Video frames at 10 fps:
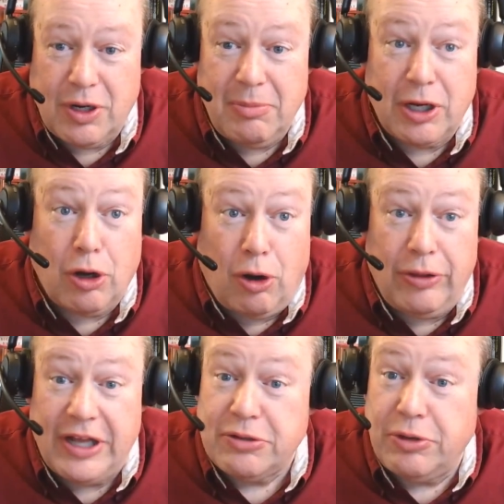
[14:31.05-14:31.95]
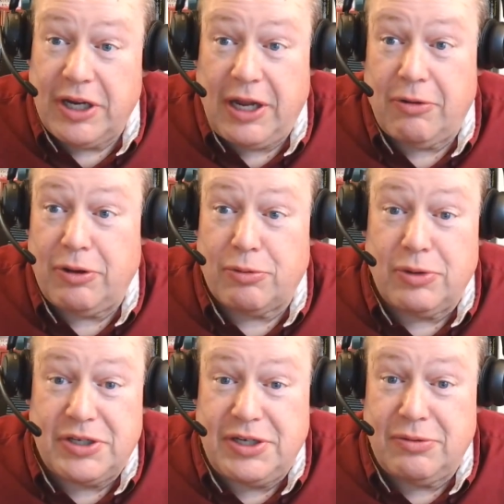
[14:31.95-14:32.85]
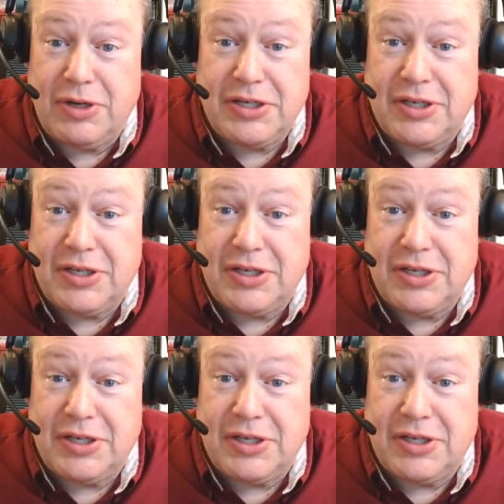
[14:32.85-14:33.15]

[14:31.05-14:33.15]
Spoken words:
I'm like, oh, that's going to carry through the series.